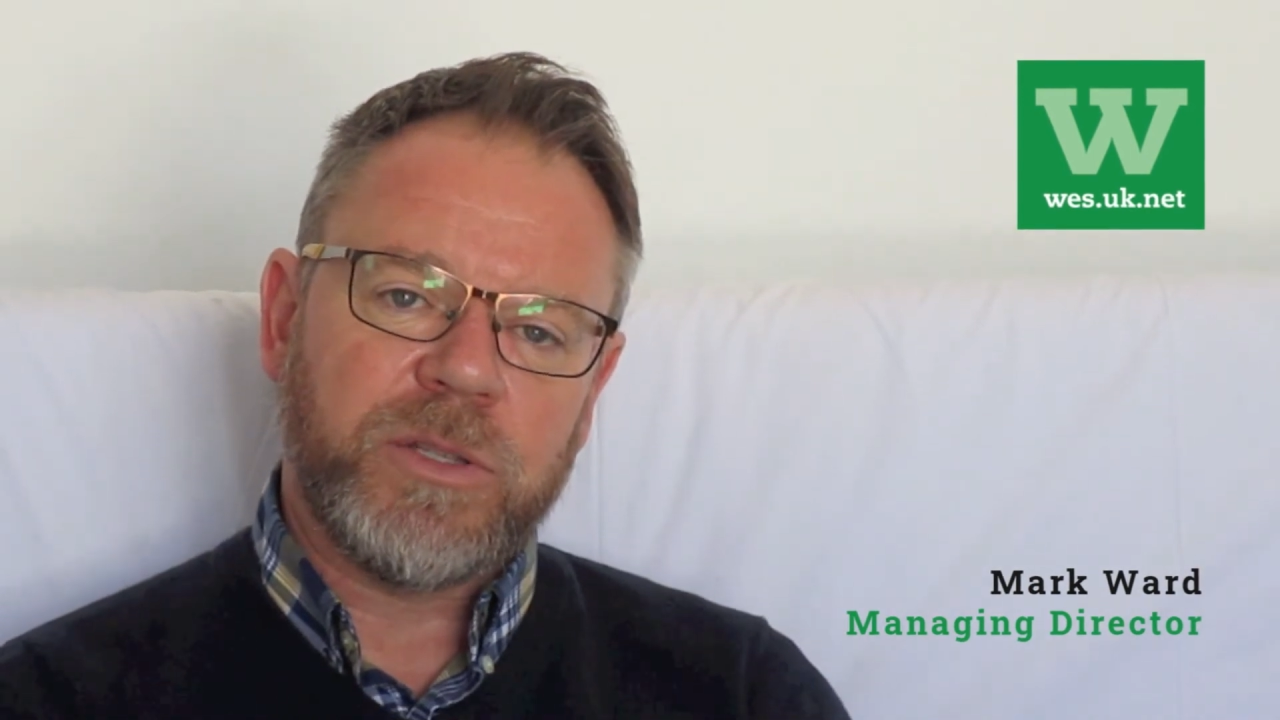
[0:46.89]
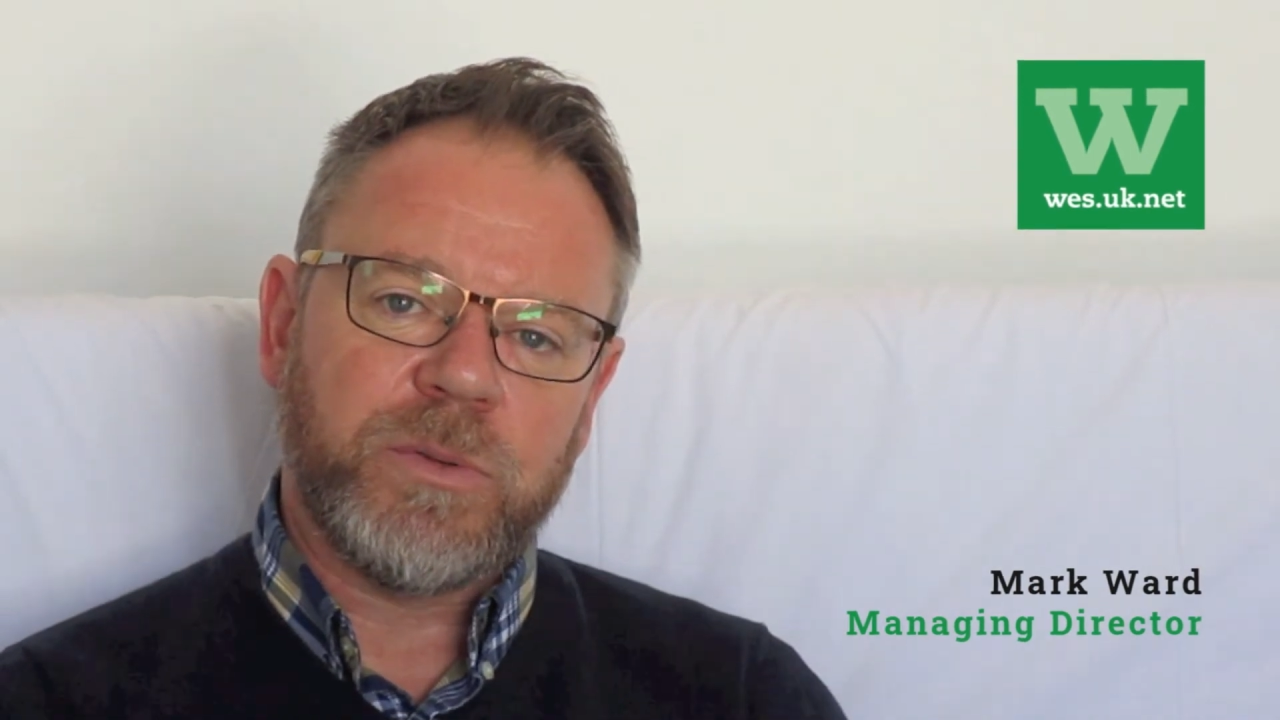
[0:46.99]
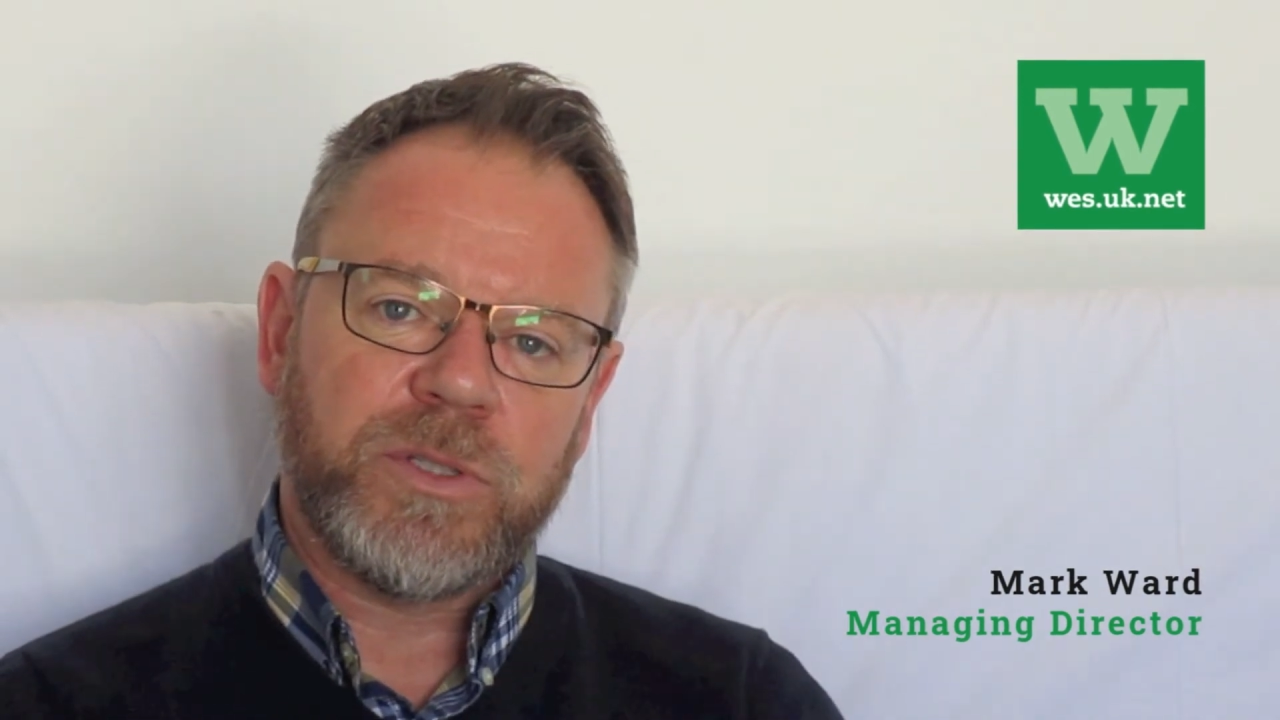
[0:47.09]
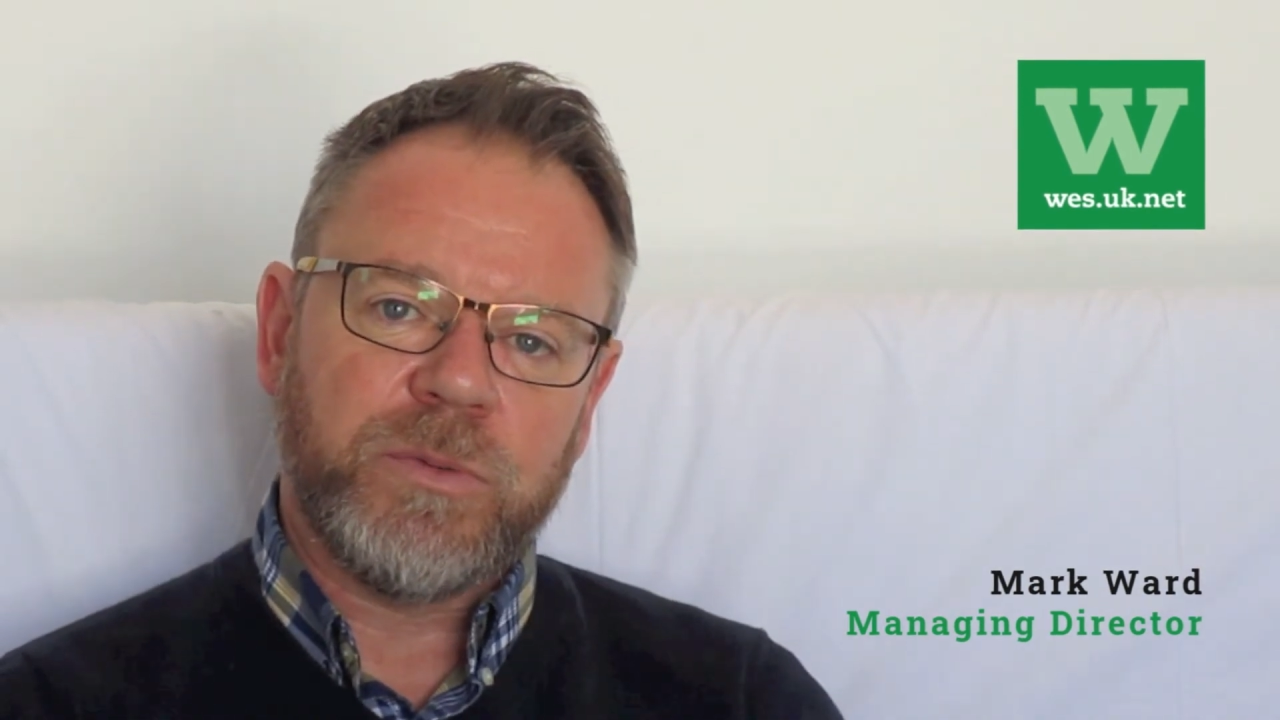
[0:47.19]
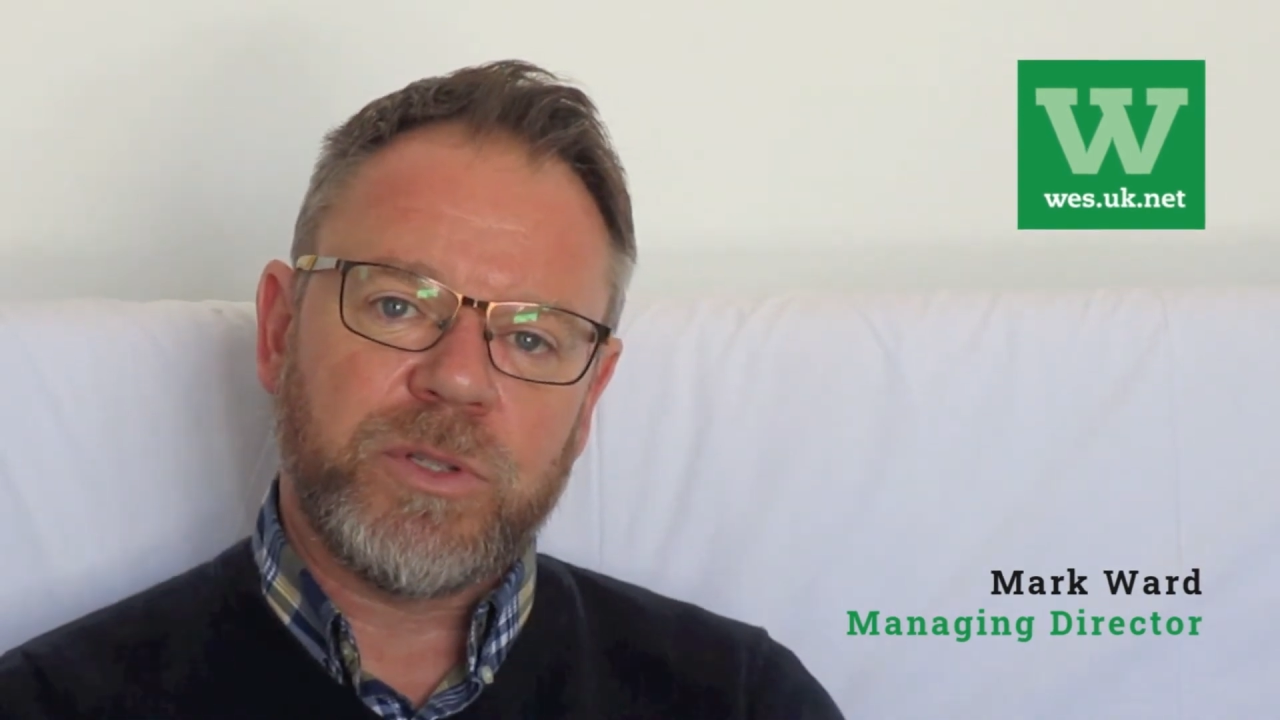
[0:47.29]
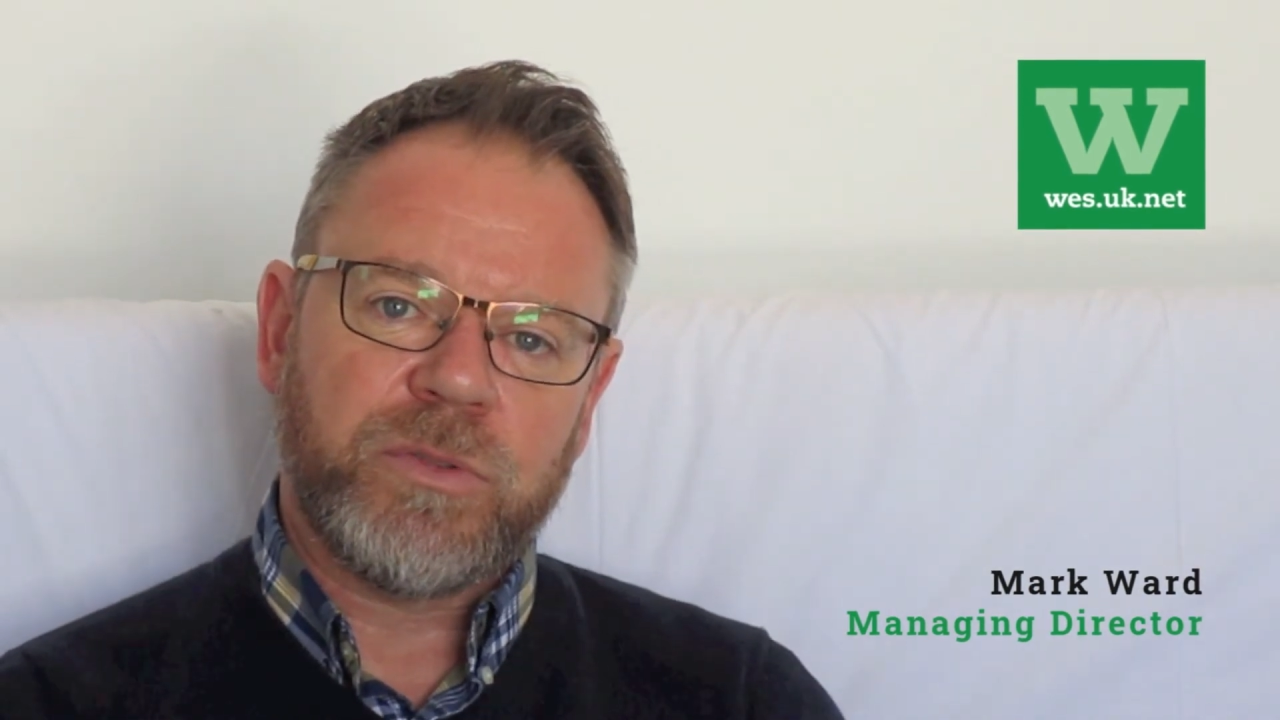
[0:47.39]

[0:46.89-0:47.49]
to a sewage